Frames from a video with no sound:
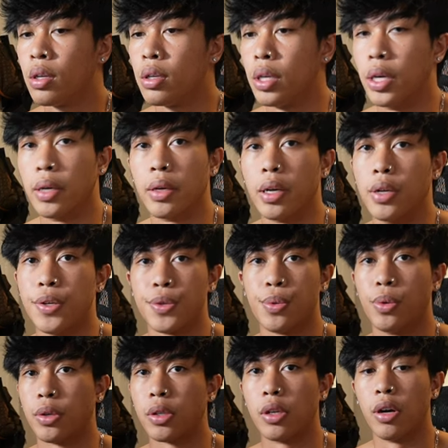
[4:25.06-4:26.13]
yeah, I just
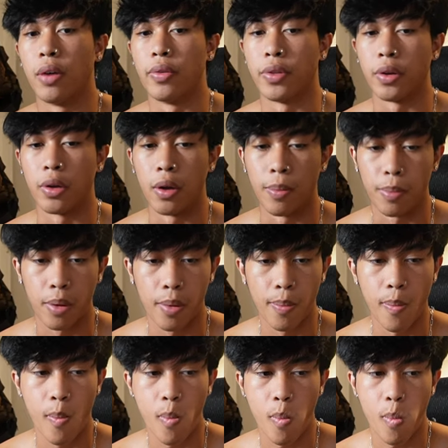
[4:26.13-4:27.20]
want to clear everything up,
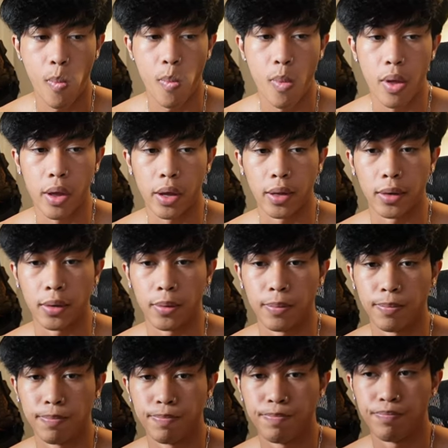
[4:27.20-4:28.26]
and
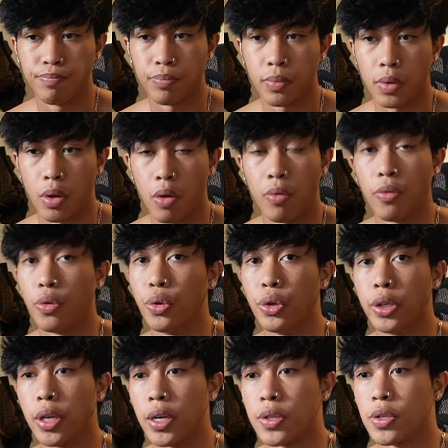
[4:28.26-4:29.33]

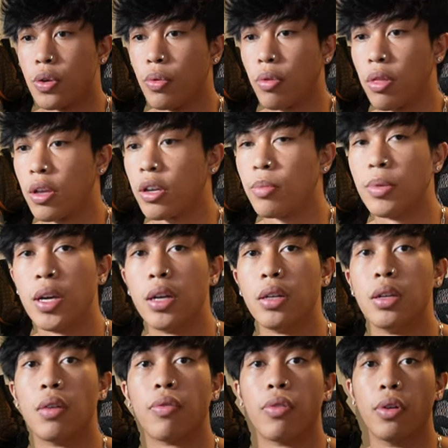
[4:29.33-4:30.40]
hopefully you guys don't think of me any
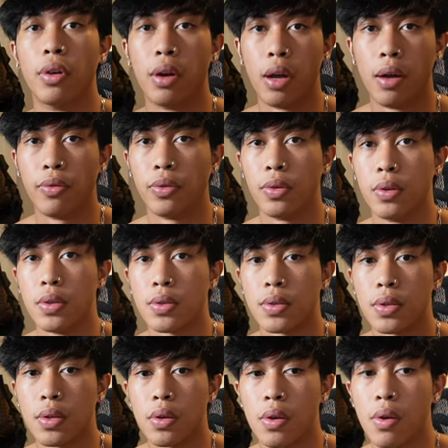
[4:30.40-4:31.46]
different after this.